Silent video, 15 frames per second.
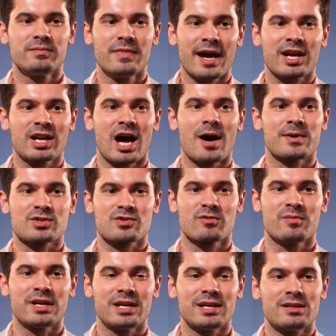economics
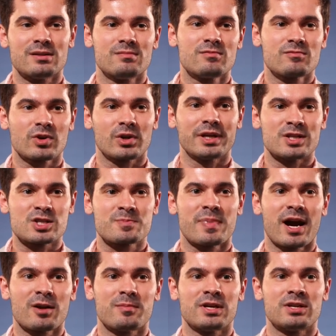for me, it really
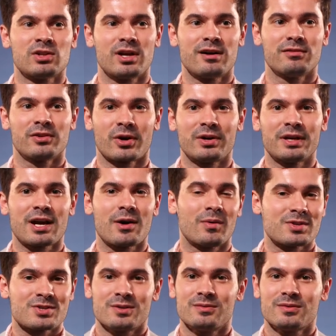inspired me to love learning. I
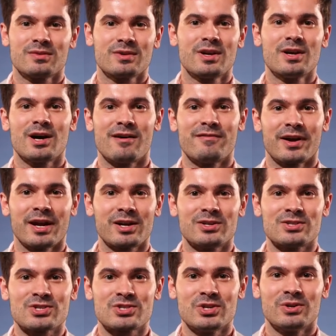wasn't a very
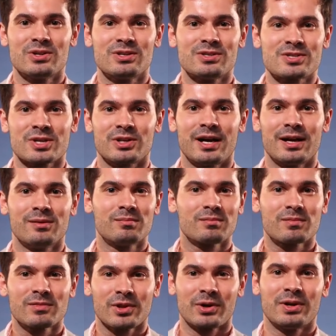good student until I
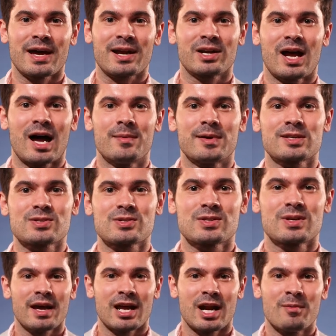learned
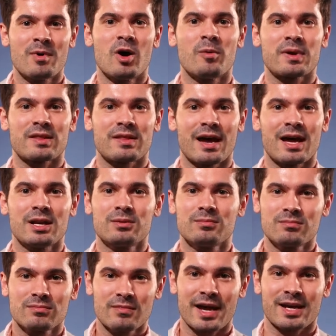economics, and I'm hoping that
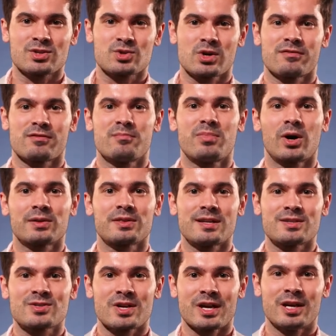I can sort of impart
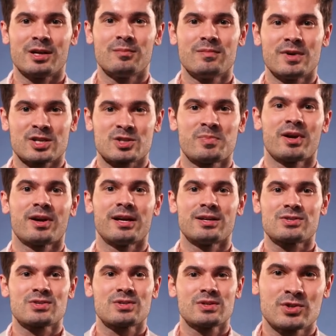that same
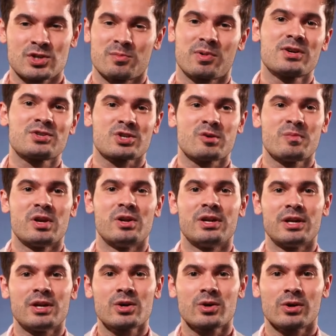experience to the present
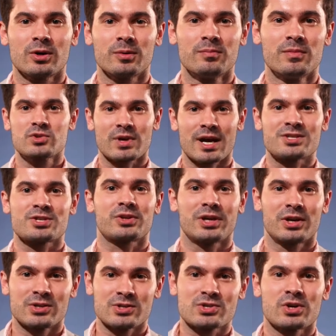community who are tragically
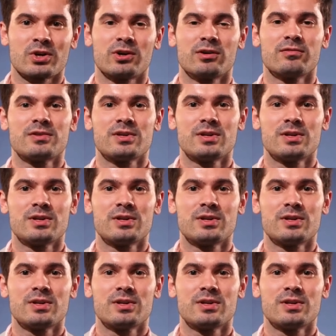underserved